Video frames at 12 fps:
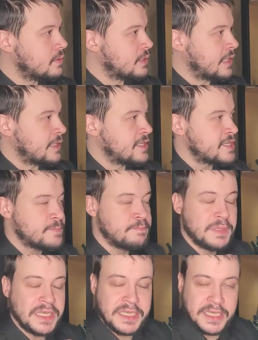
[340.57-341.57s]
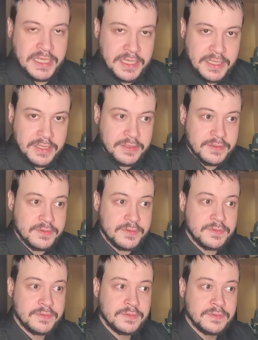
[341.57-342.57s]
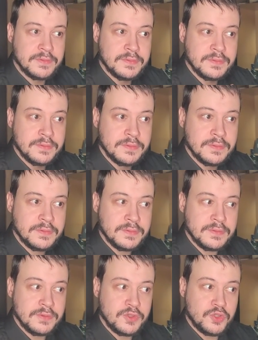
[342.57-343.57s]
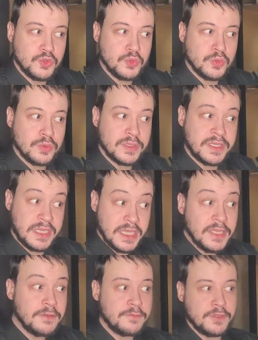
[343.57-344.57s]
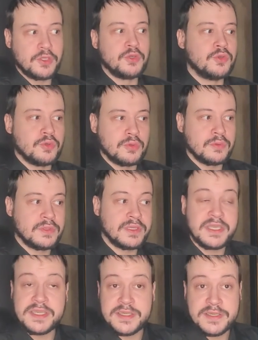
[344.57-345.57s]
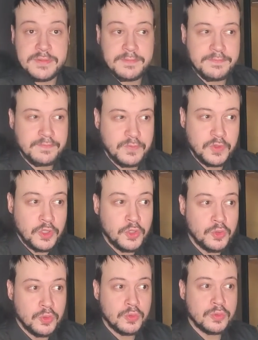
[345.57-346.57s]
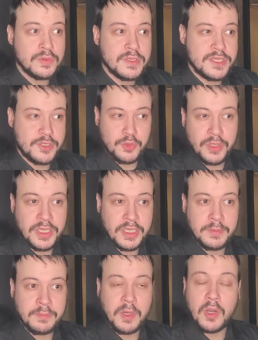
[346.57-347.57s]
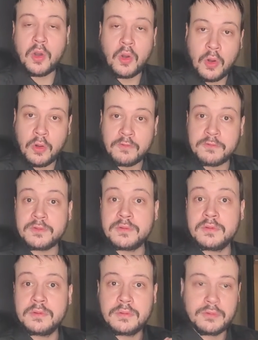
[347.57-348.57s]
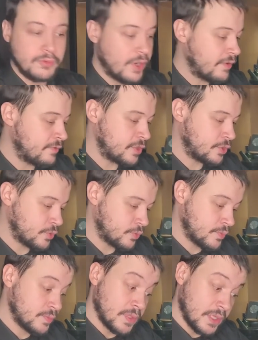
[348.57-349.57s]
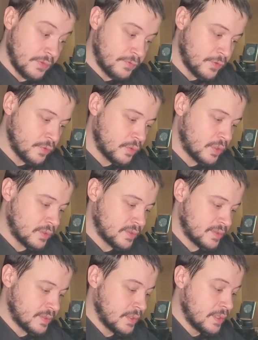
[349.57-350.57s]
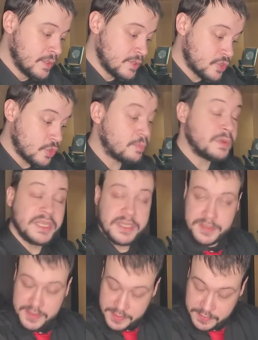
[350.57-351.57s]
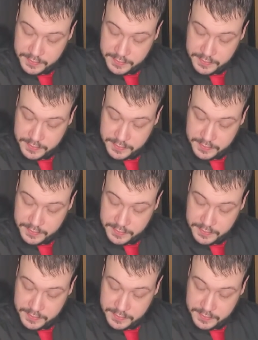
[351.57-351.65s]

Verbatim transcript: that is beginning to give you this new stream of revenue, if you want. So please,